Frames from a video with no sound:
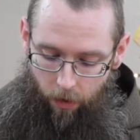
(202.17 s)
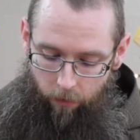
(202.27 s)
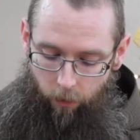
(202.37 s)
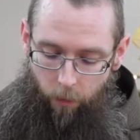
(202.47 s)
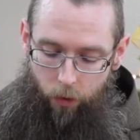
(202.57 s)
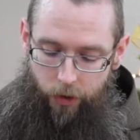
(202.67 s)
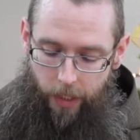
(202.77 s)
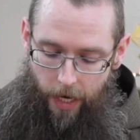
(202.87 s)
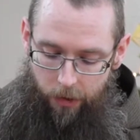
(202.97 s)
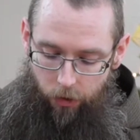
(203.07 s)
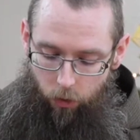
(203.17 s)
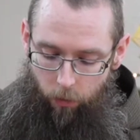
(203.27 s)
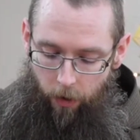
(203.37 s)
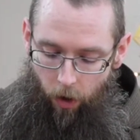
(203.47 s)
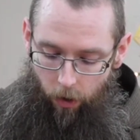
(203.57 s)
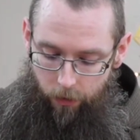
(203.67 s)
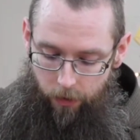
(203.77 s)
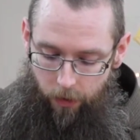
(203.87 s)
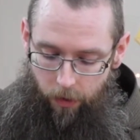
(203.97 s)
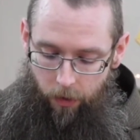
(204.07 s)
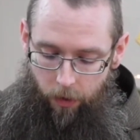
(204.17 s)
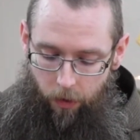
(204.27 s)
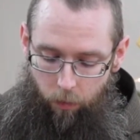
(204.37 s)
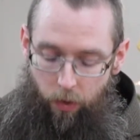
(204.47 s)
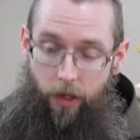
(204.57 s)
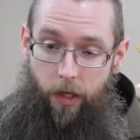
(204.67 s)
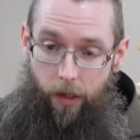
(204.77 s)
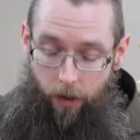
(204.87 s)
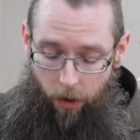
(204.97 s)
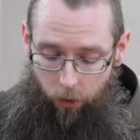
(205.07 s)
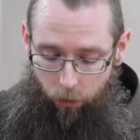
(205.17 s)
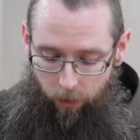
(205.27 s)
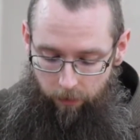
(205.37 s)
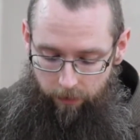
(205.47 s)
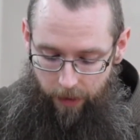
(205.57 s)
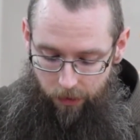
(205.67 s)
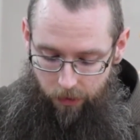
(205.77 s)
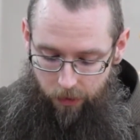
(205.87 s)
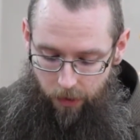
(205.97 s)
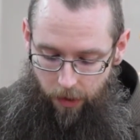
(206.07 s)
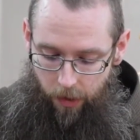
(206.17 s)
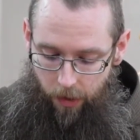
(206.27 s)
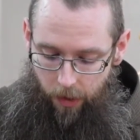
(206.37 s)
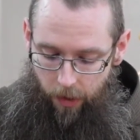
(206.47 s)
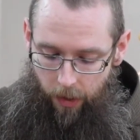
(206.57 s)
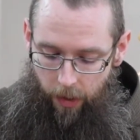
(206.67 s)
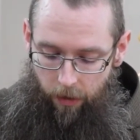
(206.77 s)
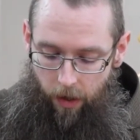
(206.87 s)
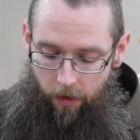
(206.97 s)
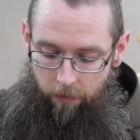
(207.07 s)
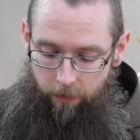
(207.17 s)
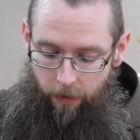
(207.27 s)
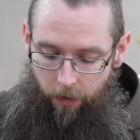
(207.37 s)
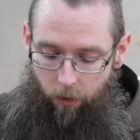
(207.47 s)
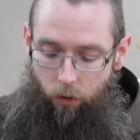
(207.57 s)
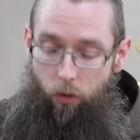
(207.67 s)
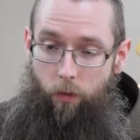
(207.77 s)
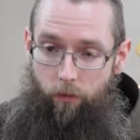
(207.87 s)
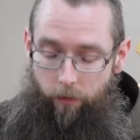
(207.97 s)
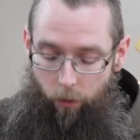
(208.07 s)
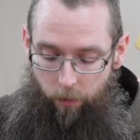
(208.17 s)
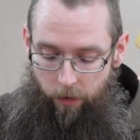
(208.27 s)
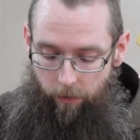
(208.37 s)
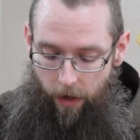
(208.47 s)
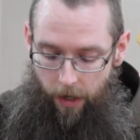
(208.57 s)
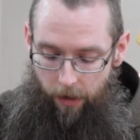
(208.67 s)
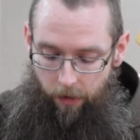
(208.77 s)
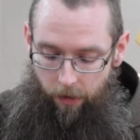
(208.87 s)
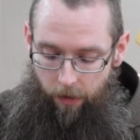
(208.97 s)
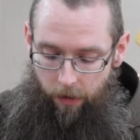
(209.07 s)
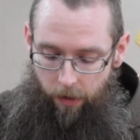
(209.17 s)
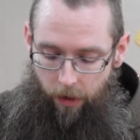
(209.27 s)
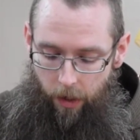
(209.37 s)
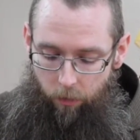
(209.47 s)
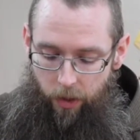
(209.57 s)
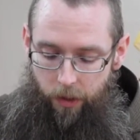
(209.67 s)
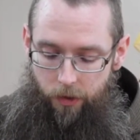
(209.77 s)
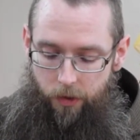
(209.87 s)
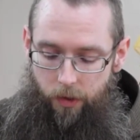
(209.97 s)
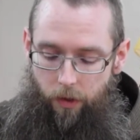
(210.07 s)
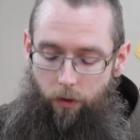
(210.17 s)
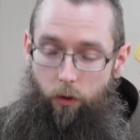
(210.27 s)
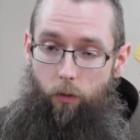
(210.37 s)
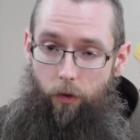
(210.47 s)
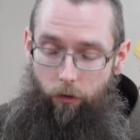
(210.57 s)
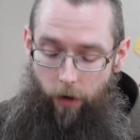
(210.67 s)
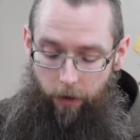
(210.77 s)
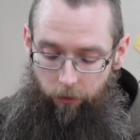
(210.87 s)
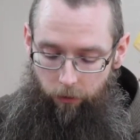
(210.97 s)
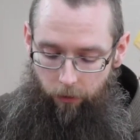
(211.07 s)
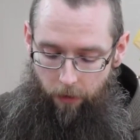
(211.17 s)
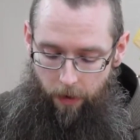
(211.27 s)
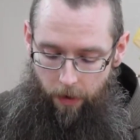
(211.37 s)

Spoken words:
For mercy has a human heart, pity a human face, and love the human form divine, and peace the human dress.